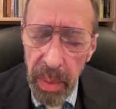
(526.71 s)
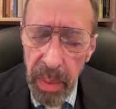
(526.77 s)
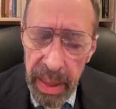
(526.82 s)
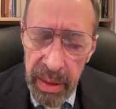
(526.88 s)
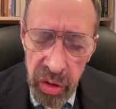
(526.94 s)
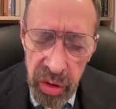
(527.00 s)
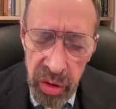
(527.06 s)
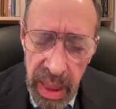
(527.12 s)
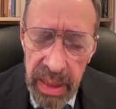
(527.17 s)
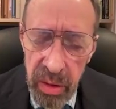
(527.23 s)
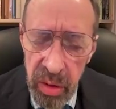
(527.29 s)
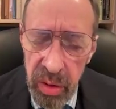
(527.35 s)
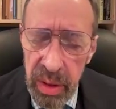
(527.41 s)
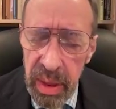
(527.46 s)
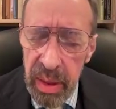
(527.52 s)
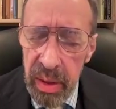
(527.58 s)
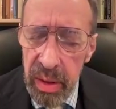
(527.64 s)
my
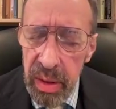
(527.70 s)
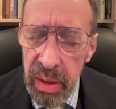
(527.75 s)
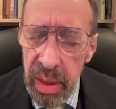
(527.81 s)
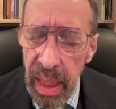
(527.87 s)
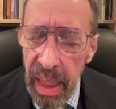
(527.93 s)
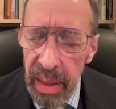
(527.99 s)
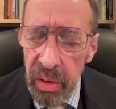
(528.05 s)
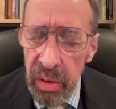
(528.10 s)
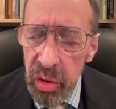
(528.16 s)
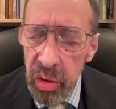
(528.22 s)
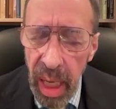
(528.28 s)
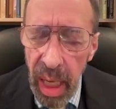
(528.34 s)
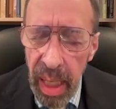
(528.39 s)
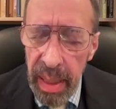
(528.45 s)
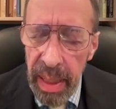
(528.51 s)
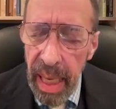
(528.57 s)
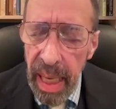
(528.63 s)
sense is that
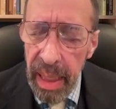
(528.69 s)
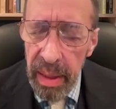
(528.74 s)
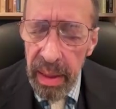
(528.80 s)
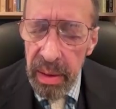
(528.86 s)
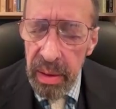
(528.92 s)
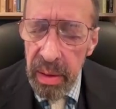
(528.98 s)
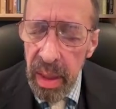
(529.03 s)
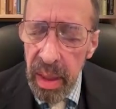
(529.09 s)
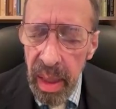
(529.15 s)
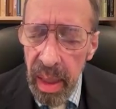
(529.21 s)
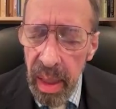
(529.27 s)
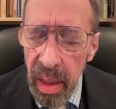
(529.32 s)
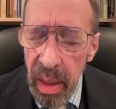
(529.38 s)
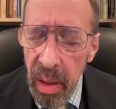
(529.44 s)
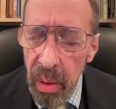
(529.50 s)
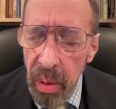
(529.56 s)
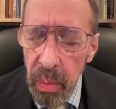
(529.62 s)
John Allen
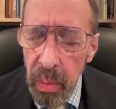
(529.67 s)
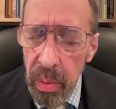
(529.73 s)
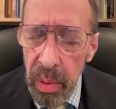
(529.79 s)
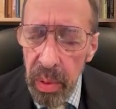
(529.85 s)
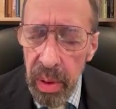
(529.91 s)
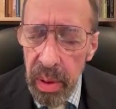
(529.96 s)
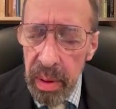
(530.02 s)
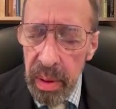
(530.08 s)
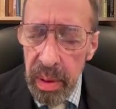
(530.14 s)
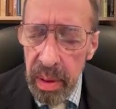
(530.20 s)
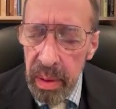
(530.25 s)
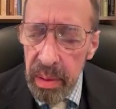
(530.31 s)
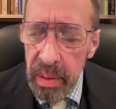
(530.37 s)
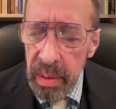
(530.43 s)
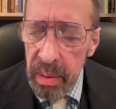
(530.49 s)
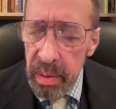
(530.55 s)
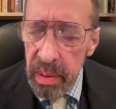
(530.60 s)
would
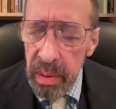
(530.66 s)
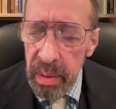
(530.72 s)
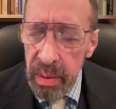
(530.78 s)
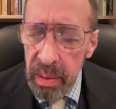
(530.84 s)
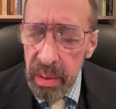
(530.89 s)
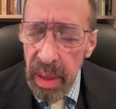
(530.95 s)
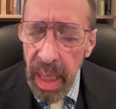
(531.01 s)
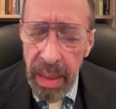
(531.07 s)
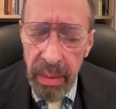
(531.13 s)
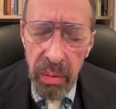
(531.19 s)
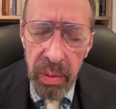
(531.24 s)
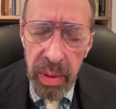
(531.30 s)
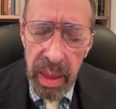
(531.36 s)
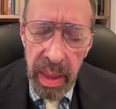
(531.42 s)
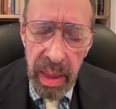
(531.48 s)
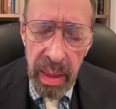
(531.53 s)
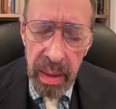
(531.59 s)
not
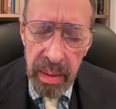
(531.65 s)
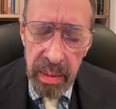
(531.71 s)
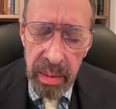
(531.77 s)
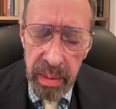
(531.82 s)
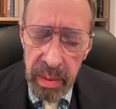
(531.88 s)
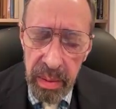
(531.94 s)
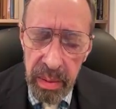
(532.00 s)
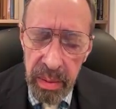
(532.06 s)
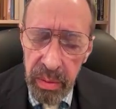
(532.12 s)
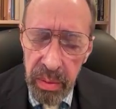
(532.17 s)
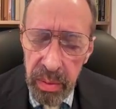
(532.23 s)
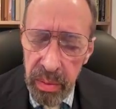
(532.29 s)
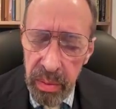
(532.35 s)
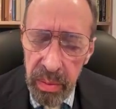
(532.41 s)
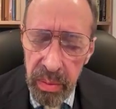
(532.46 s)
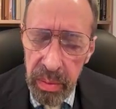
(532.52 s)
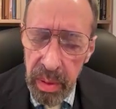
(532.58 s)
only
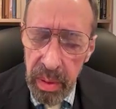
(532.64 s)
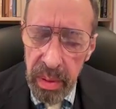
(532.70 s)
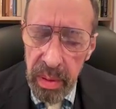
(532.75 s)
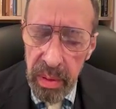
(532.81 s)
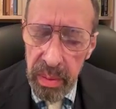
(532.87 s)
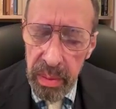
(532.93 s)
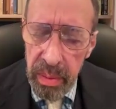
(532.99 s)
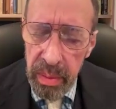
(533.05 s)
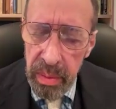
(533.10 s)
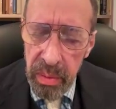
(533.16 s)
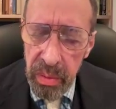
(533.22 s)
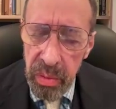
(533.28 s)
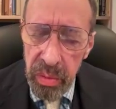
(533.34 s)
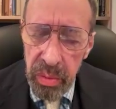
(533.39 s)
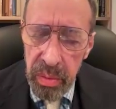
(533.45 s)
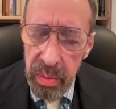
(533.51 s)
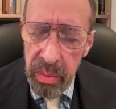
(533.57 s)
uh,
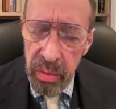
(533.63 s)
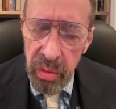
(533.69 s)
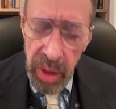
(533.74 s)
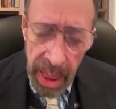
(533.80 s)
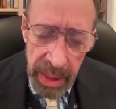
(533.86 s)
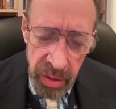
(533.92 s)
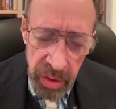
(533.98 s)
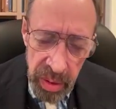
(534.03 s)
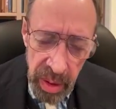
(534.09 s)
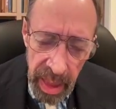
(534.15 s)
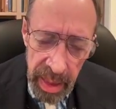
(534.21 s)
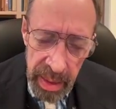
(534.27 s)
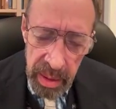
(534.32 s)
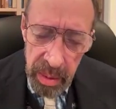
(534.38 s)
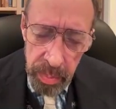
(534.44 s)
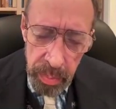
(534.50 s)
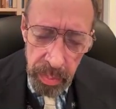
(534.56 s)

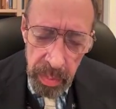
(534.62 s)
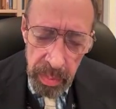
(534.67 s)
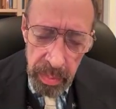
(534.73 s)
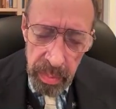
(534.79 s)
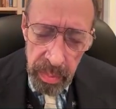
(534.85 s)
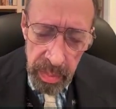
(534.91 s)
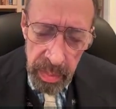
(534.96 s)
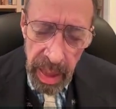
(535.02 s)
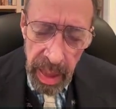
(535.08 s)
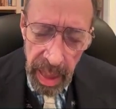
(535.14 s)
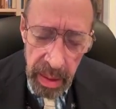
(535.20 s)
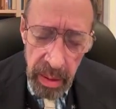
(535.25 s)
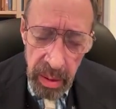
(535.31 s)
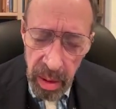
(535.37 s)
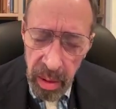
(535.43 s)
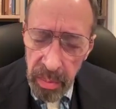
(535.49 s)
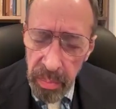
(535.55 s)
chastise
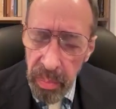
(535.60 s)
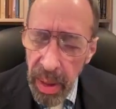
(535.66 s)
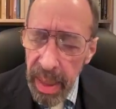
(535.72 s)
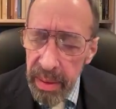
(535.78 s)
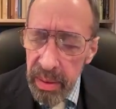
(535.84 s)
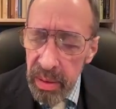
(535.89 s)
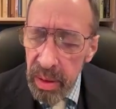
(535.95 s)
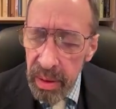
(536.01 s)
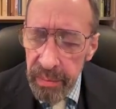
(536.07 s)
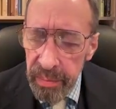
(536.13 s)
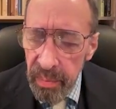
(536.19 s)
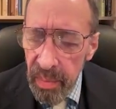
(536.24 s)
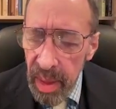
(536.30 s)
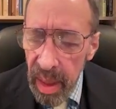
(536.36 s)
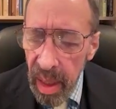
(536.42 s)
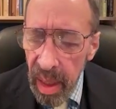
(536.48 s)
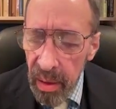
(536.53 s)
Edgar, but
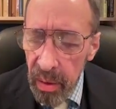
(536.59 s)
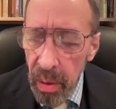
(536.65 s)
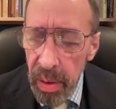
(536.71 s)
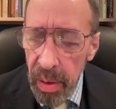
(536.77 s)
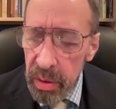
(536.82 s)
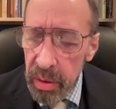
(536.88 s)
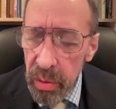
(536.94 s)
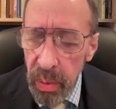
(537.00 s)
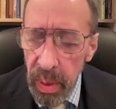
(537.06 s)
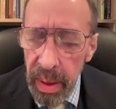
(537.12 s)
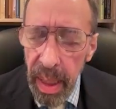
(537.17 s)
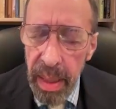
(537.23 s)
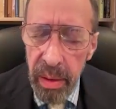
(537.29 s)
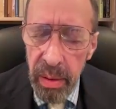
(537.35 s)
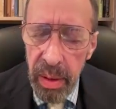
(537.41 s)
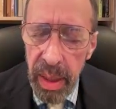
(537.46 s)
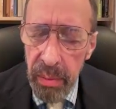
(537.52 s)
according to a
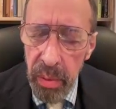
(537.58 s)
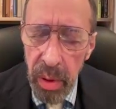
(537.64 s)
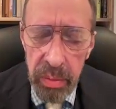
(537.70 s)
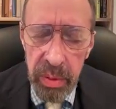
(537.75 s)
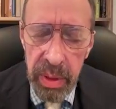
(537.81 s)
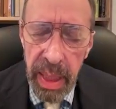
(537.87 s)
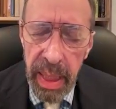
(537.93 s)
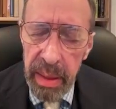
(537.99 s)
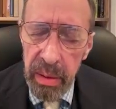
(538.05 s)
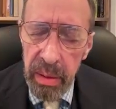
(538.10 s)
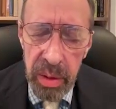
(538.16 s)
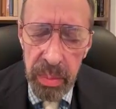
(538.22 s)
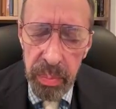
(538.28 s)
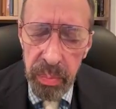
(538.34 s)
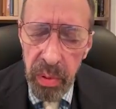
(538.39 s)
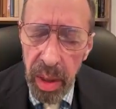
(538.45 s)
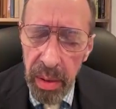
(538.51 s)
letter he wrote to
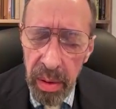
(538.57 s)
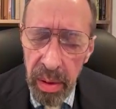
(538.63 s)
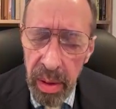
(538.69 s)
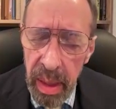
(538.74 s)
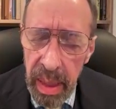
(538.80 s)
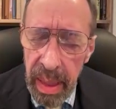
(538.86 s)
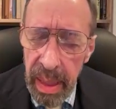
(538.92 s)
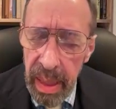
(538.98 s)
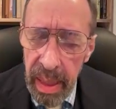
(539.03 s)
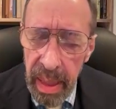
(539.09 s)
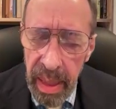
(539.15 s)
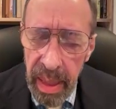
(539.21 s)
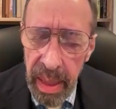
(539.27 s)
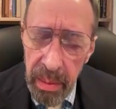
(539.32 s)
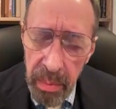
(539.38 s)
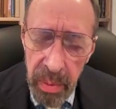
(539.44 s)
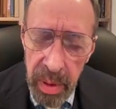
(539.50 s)
Edgar's brother,
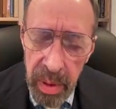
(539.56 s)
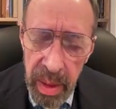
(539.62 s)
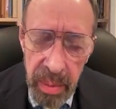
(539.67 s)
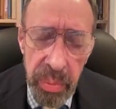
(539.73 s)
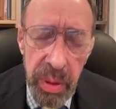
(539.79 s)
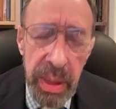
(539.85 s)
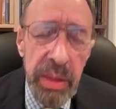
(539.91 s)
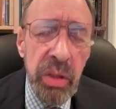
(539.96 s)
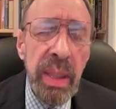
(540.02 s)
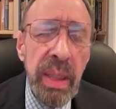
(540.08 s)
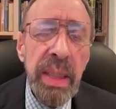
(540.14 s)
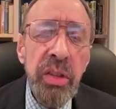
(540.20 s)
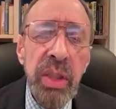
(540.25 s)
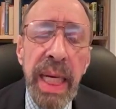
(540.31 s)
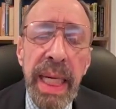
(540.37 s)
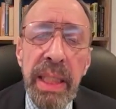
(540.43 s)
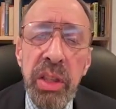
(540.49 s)
he would
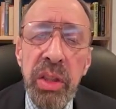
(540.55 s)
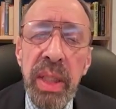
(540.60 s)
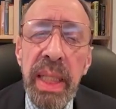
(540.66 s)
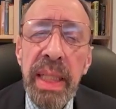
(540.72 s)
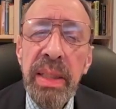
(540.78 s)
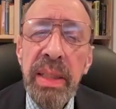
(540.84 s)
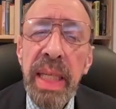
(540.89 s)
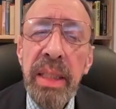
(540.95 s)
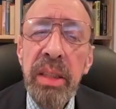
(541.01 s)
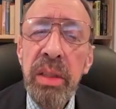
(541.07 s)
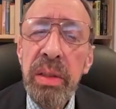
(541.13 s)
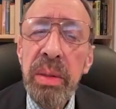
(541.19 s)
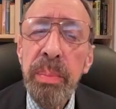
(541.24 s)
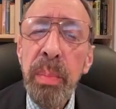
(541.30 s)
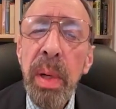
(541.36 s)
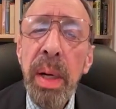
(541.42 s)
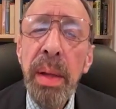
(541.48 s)
implicitly chastise
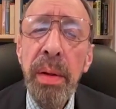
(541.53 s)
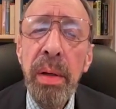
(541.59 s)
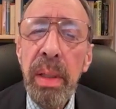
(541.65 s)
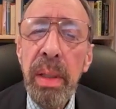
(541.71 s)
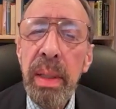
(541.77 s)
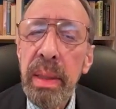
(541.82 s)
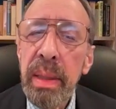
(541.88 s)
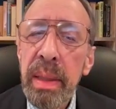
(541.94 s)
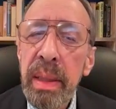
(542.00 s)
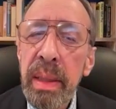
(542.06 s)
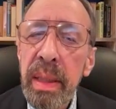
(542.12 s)
Edgar's mother,